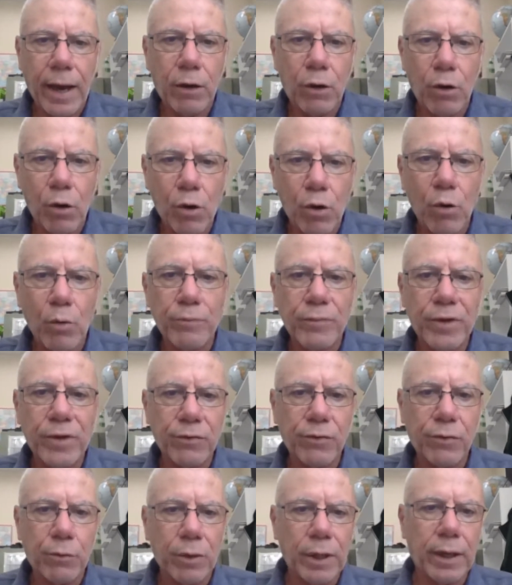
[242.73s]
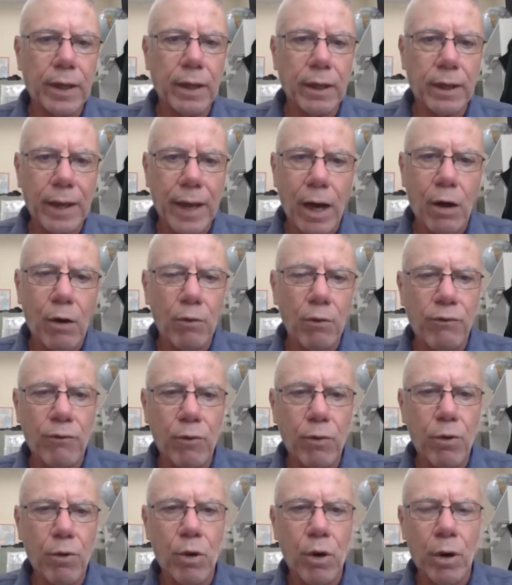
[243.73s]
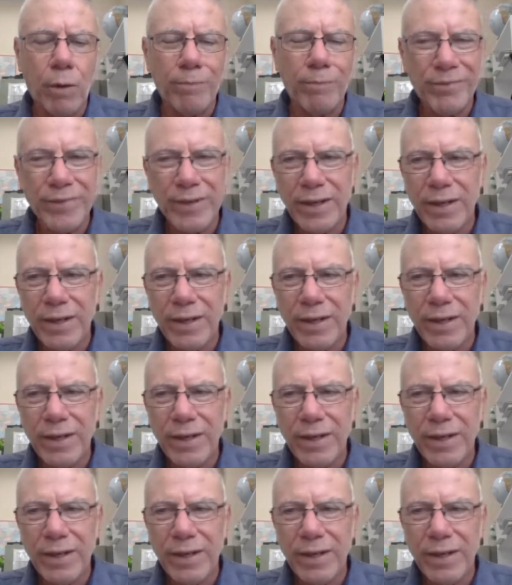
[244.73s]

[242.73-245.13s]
at home doesn't really allow for